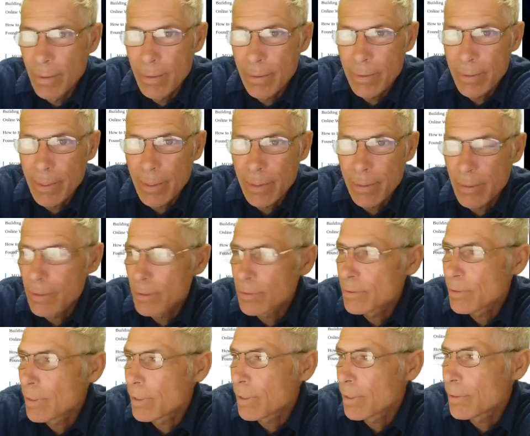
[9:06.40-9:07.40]
Okay, let's
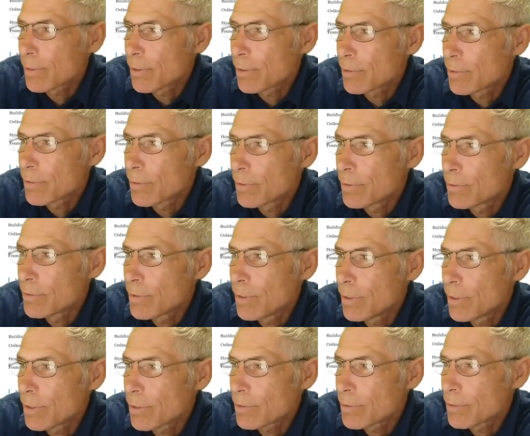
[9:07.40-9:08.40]
say I got this. You see
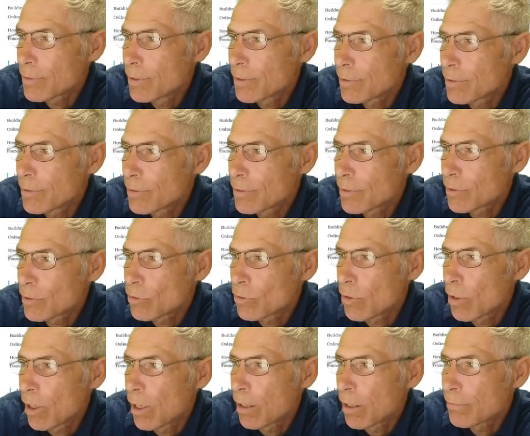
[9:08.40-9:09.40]
this? This is a
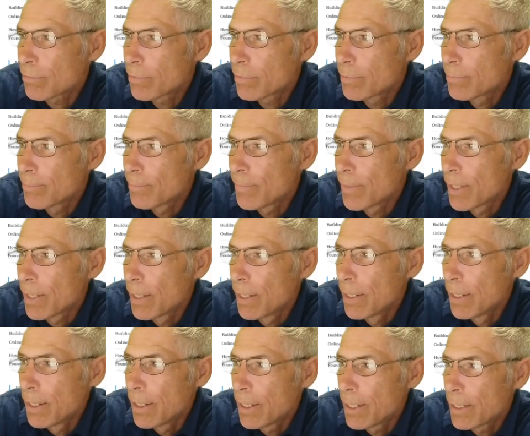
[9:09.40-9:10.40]
trough.
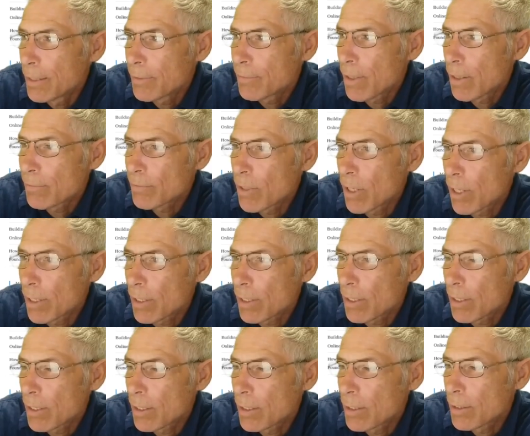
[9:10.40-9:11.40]
And if I've got
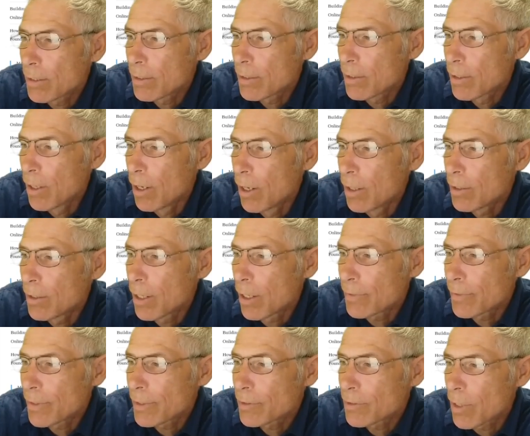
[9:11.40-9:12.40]

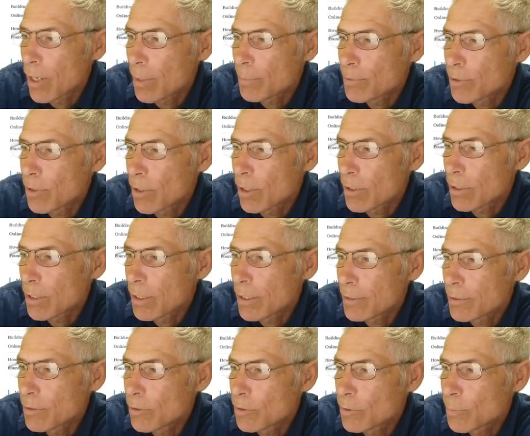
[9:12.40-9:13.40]
this option on,
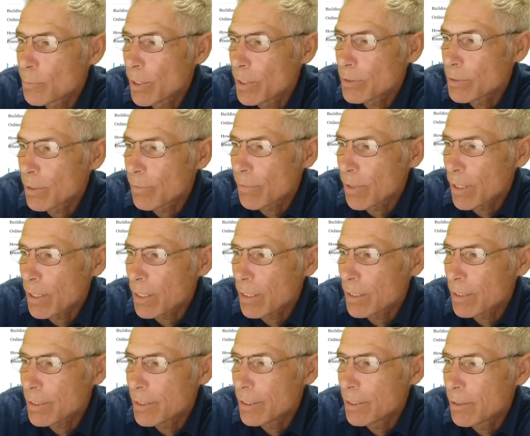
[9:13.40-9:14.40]
click to a space, and if I
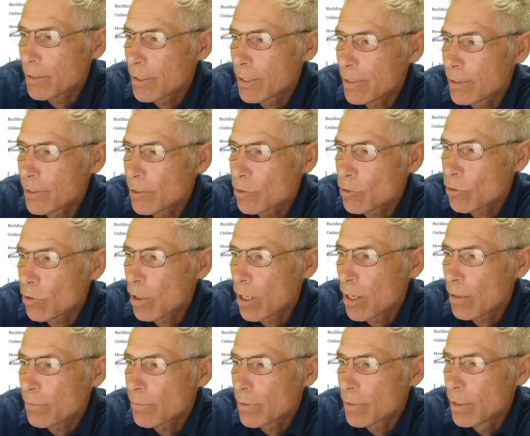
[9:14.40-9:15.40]
click here in the
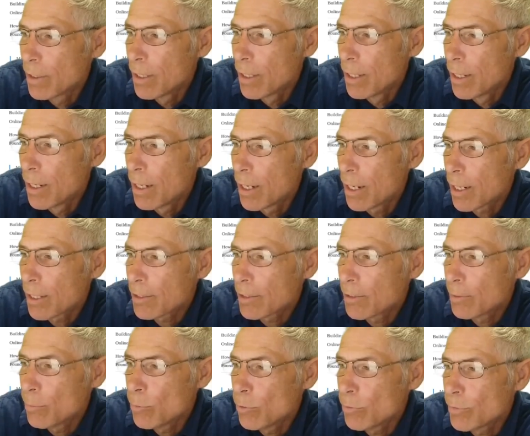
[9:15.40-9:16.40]
trough, I'm going
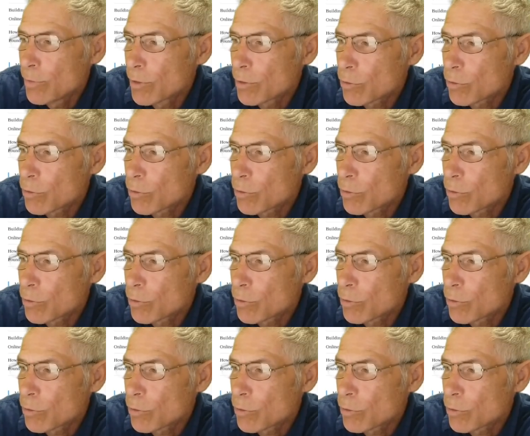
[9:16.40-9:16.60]
to move the